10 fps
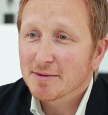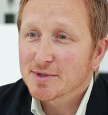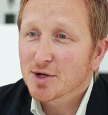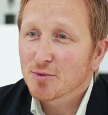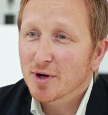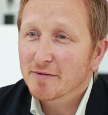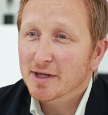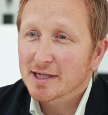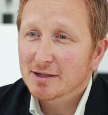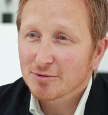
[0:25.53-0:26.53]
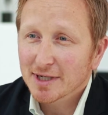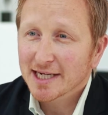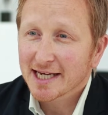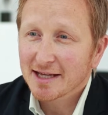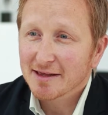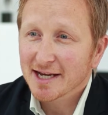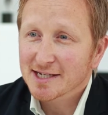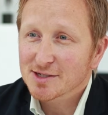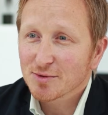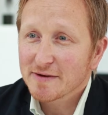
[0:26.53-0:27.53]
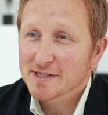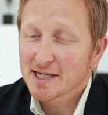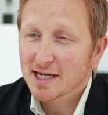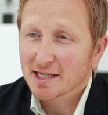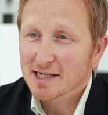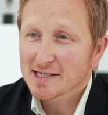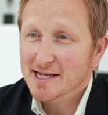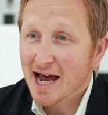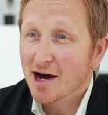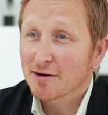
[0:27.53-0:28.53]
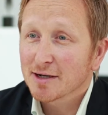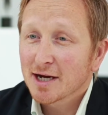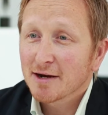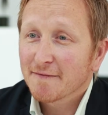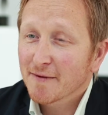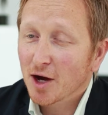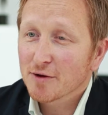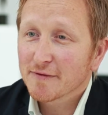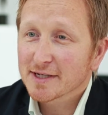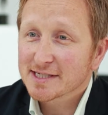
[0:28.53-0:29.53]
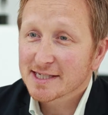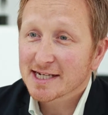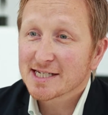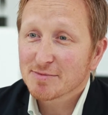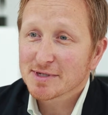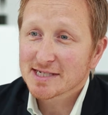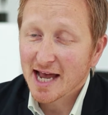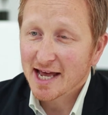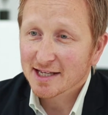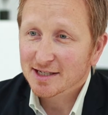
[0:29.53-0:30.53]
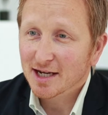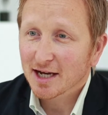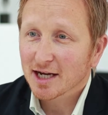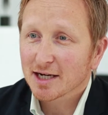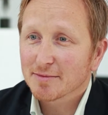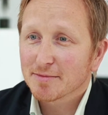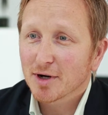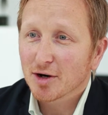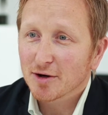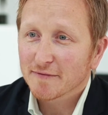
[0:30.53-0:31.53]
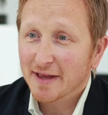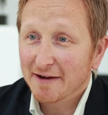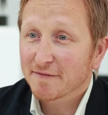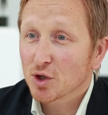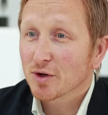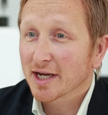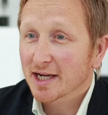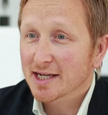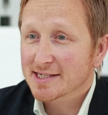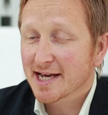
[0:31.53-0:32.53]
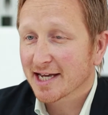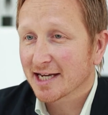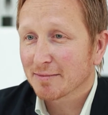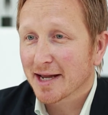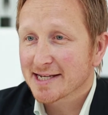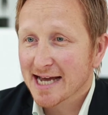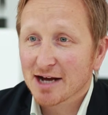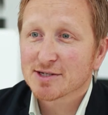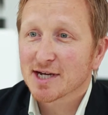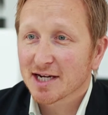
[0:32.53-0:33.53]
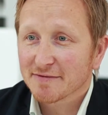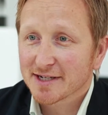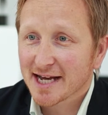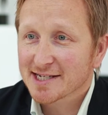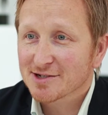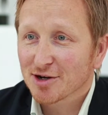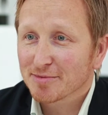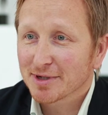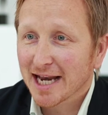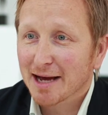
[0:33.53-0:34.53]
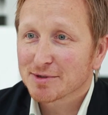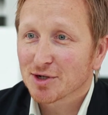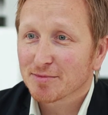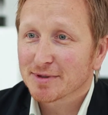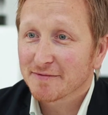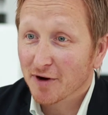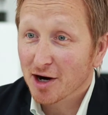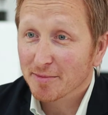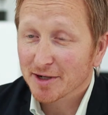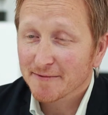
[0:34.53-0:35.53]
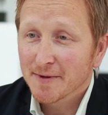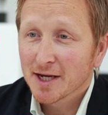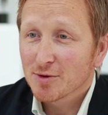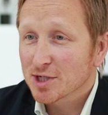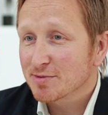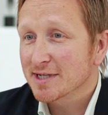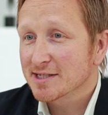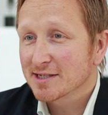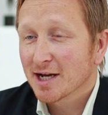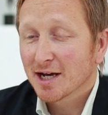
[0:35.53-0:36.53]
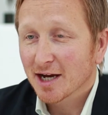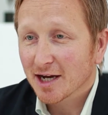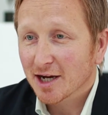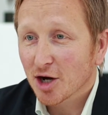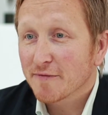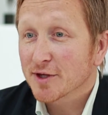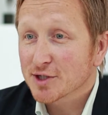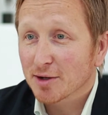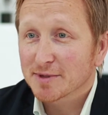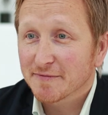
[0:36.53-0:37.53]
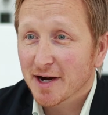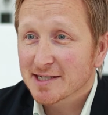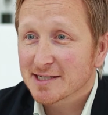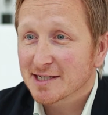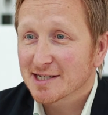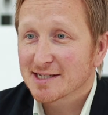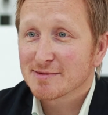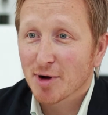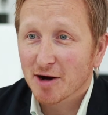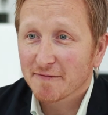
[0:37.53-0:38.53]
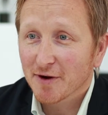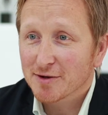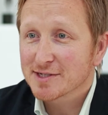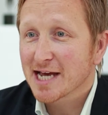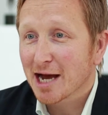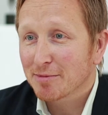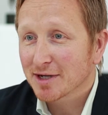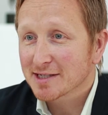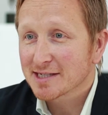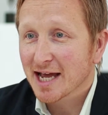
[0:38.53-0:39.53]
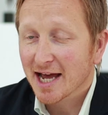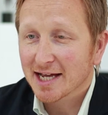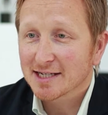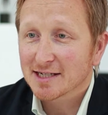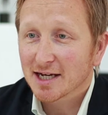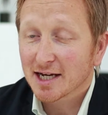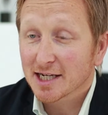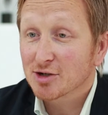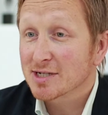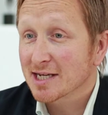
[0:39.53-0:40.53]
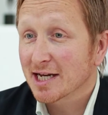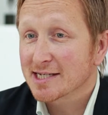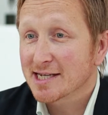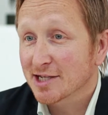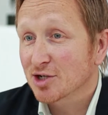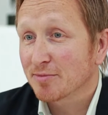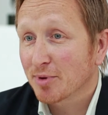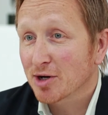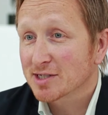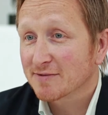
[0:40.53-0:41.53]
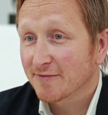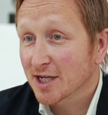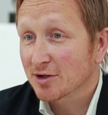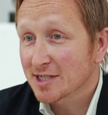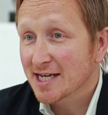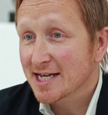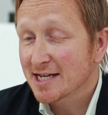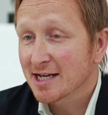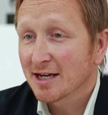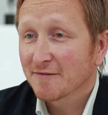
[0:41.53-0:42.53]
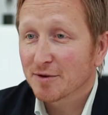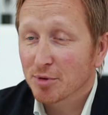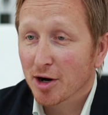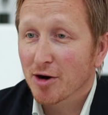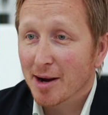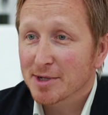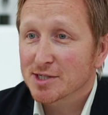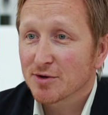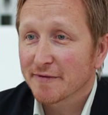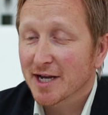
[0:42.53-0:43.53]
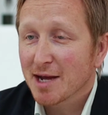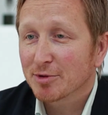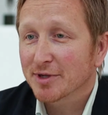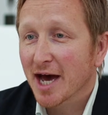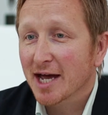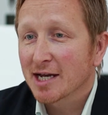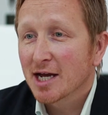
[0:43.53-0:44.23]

So one of the really key things that we've seen is now over 60% of that viewing is taking place outside of the desktop and laptop environment, which means over-the-top devices, smartphones, tablets, and increasingly set-top box VOD for programmers who have enabled that